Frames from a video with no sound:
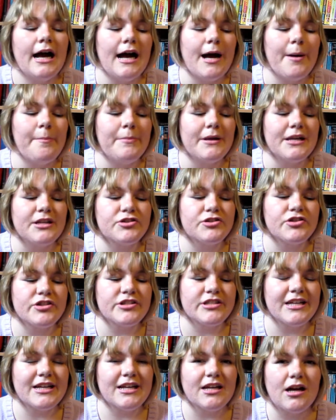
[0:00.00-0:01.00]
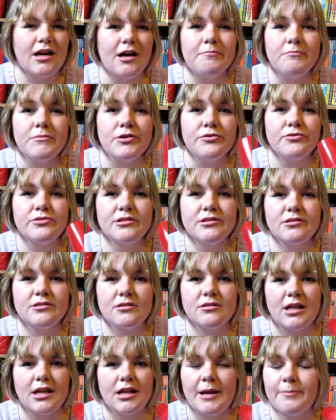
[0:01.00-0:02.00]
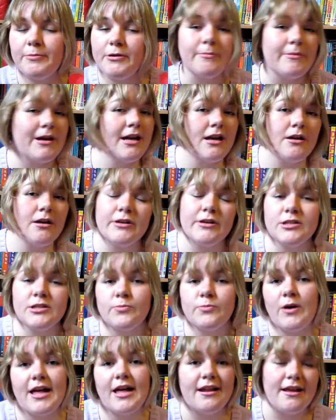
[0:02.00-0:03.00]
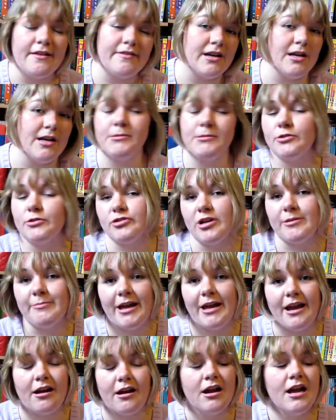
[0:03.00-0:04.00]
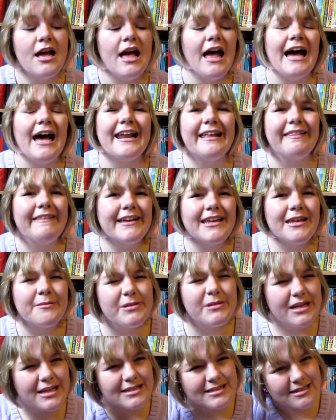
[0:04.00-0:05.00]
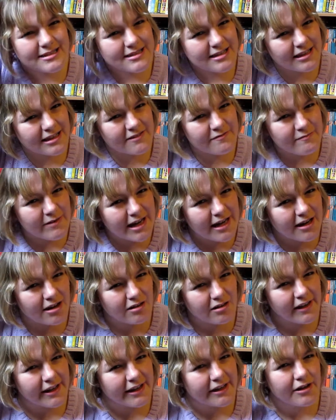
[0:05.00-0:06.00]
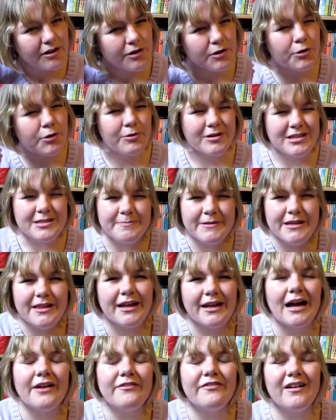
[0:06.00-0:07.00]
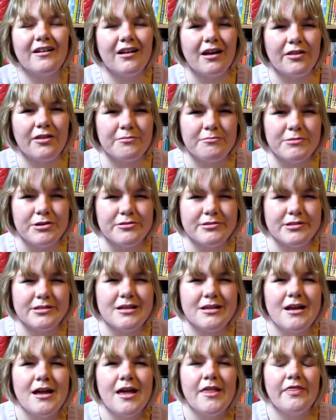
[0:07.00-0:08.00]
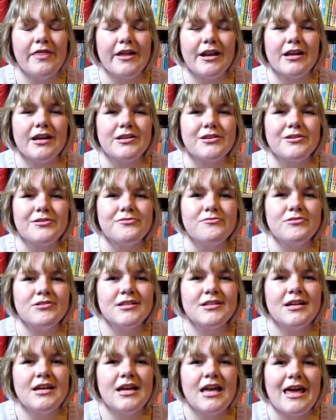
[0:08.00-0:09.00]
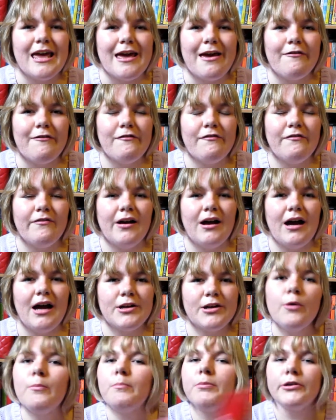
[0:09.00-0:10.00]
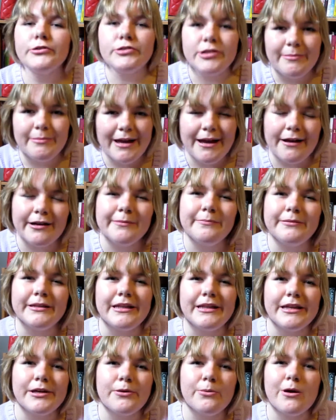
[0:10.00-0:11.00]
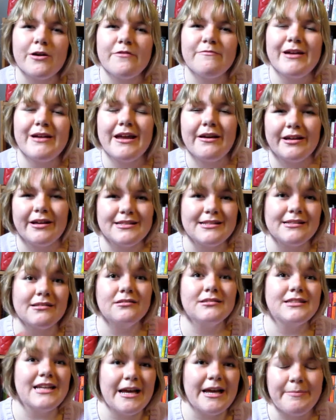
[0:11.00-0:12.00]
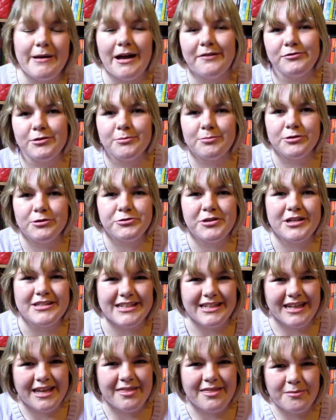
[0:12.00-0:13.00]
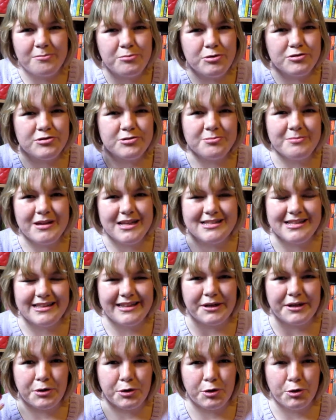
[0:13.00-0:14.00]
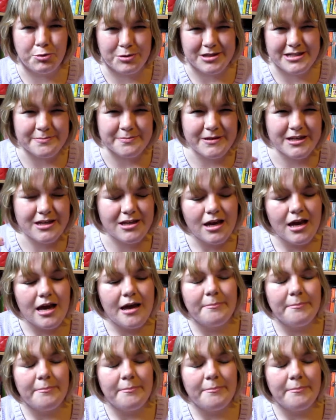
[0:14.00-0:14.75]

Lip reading: But it's just like a mousse that I put in my hair when it's wet, and then I blow dry my hair. And I like it because it doesn't leave my hair like crispy. Like, I found other mousse that I use, if I don't blow dry my hair completely, or if my hair gets a little damp after it blow dries, like the mousse makes it like crispy.